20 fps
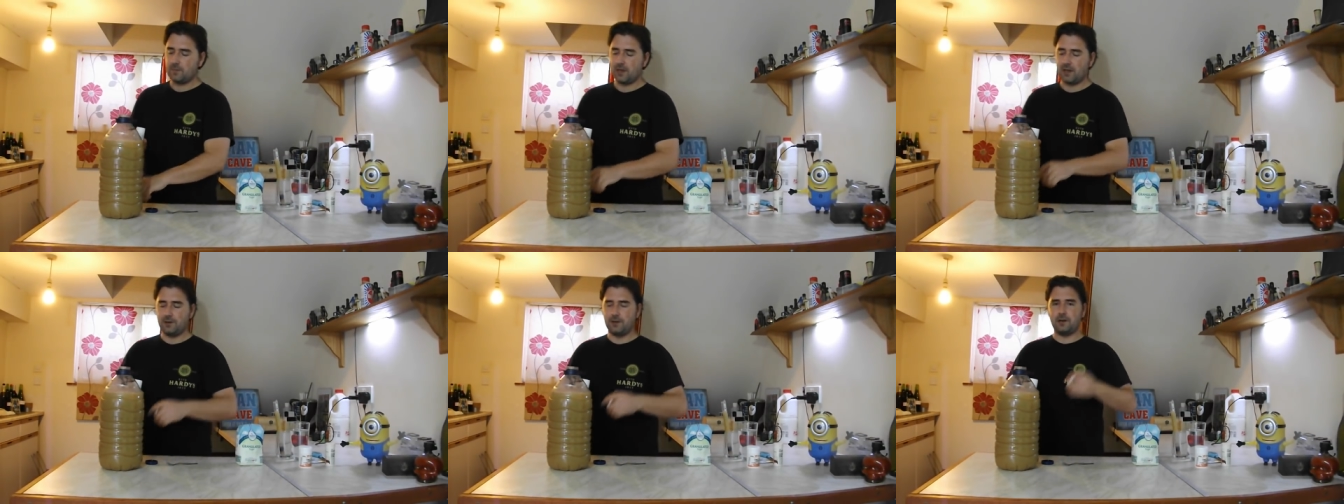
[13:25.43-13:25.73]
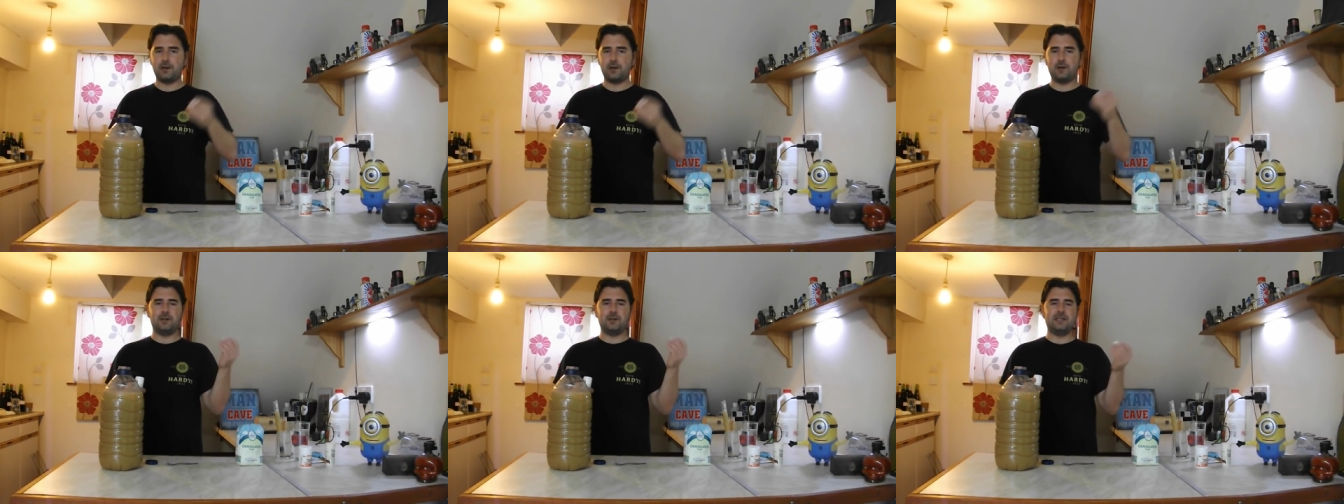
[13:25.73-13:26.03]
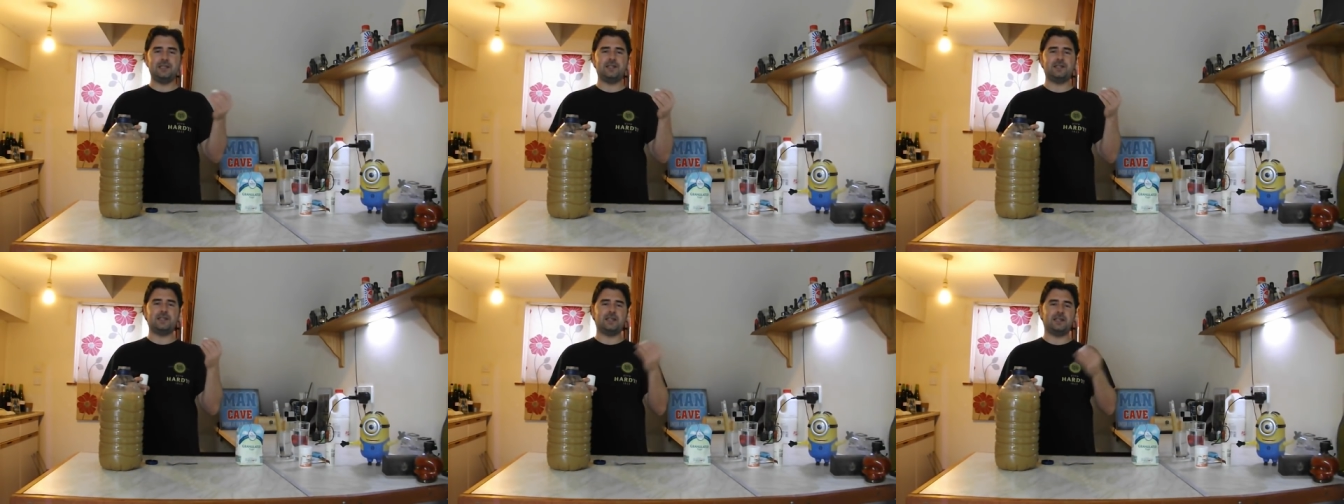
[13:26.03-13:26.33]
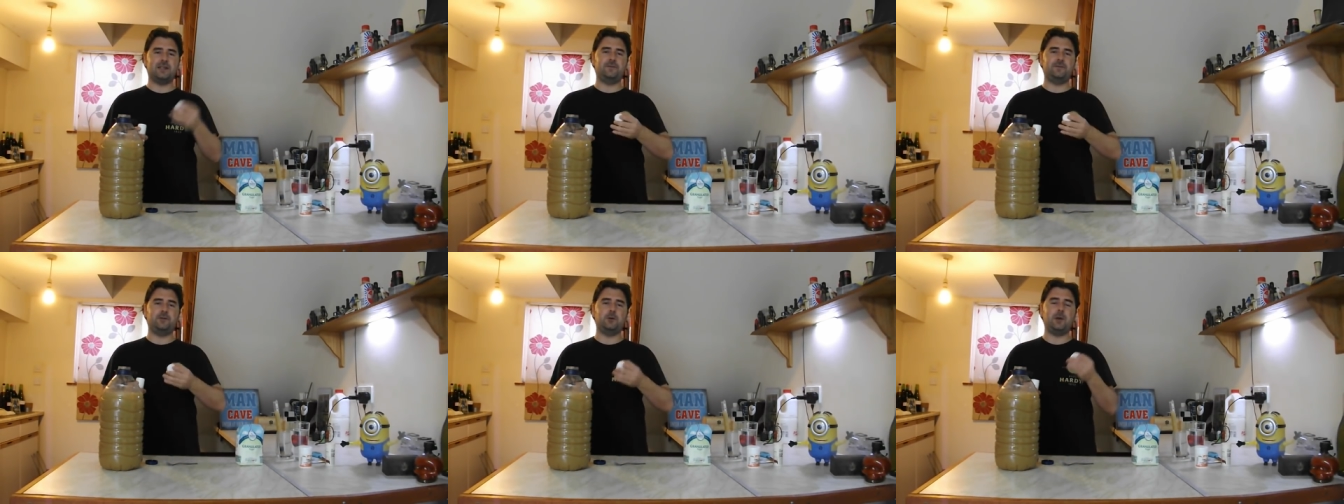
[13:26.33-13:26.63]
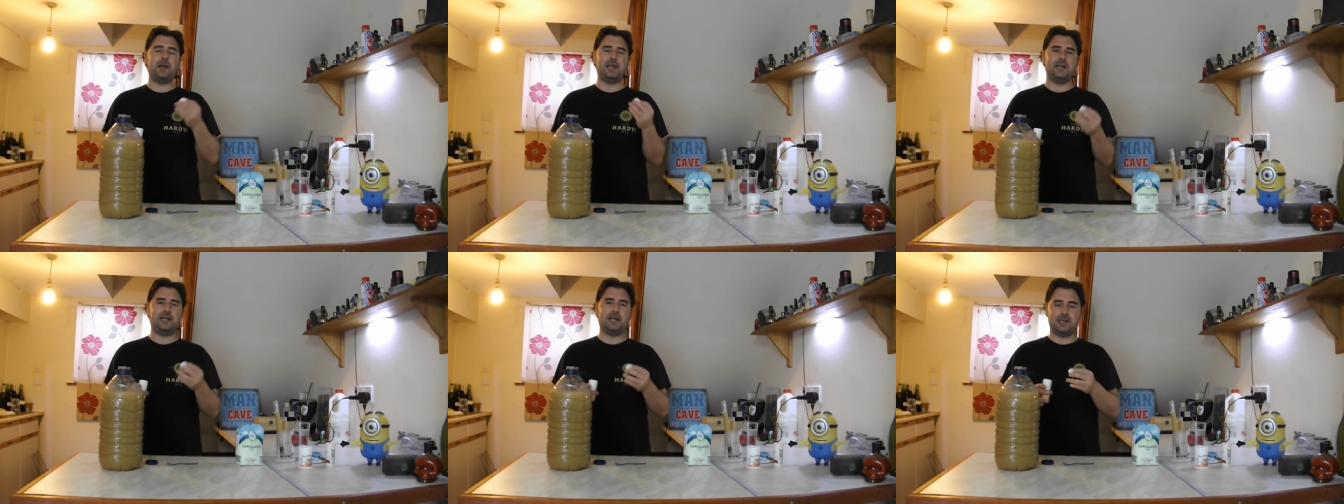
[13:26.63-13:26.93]
Not only does it give you
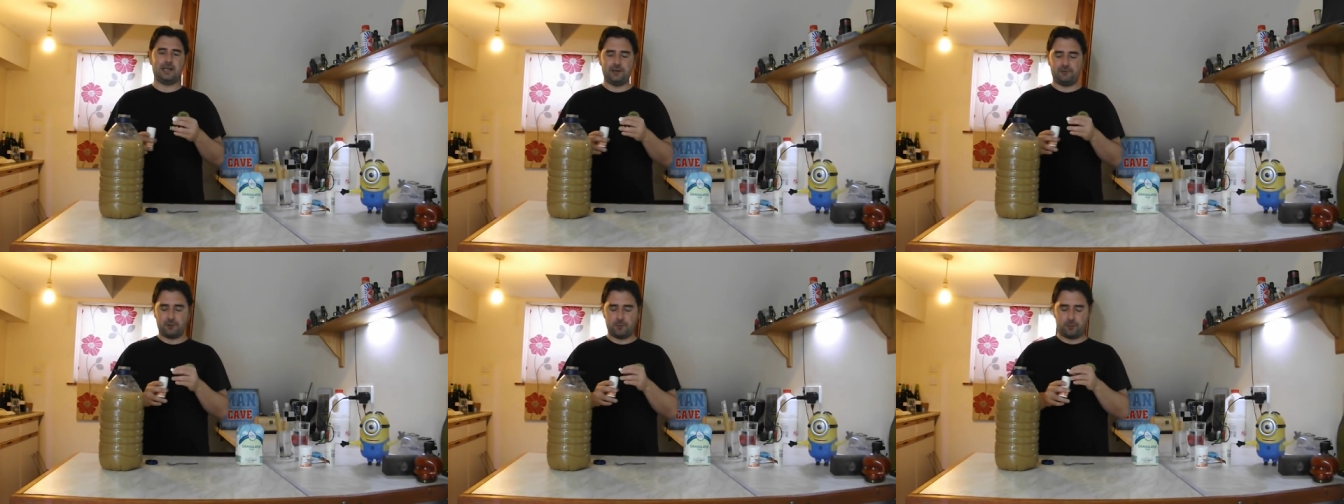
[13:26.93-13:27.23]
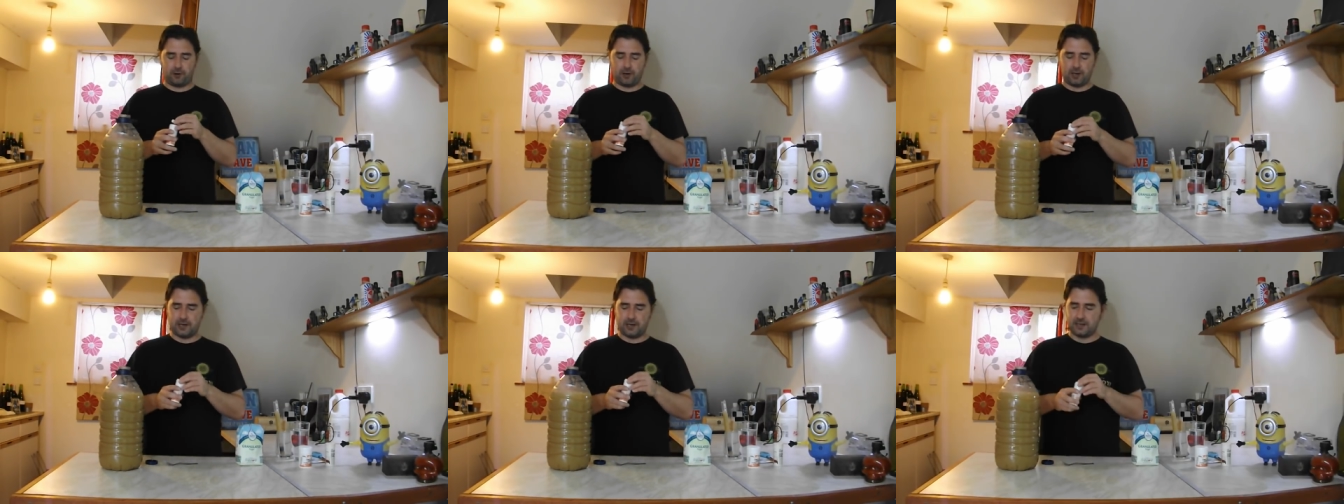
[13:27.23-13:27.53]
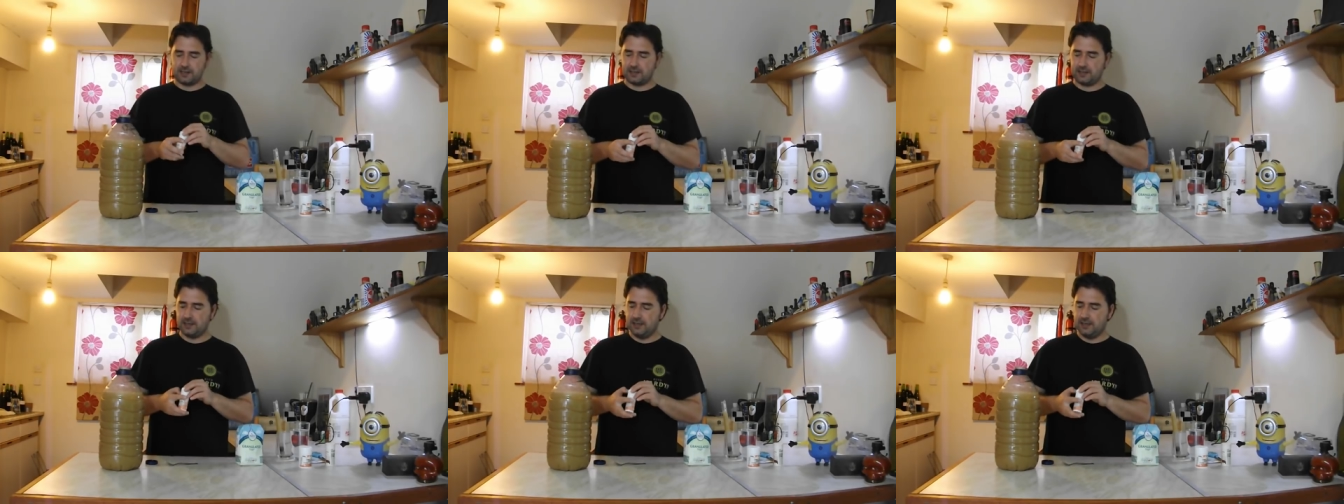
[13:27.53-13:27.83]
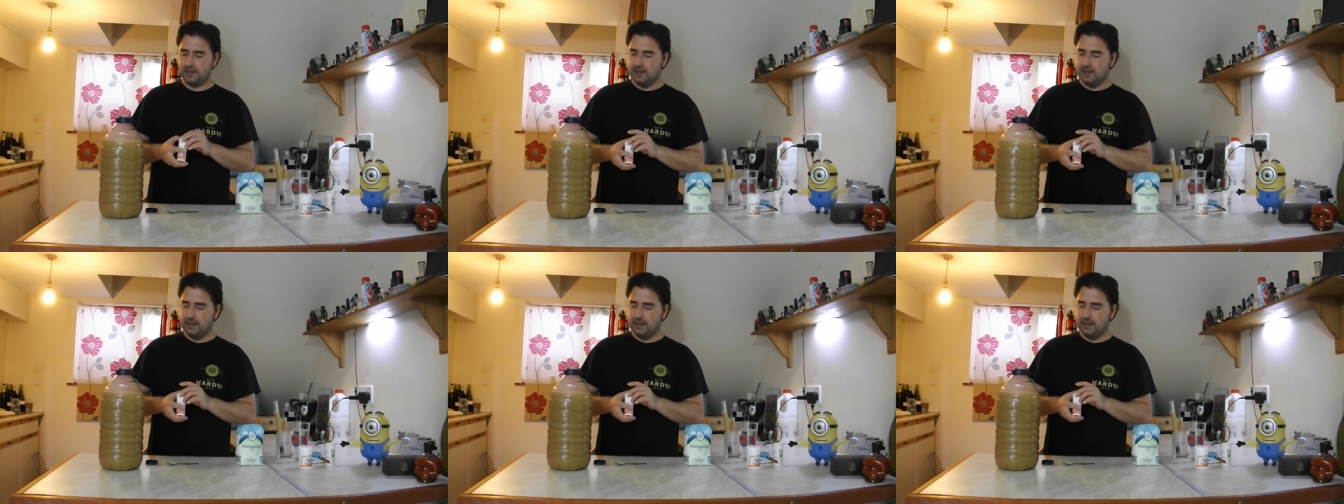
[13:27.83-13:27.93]
a clearer product,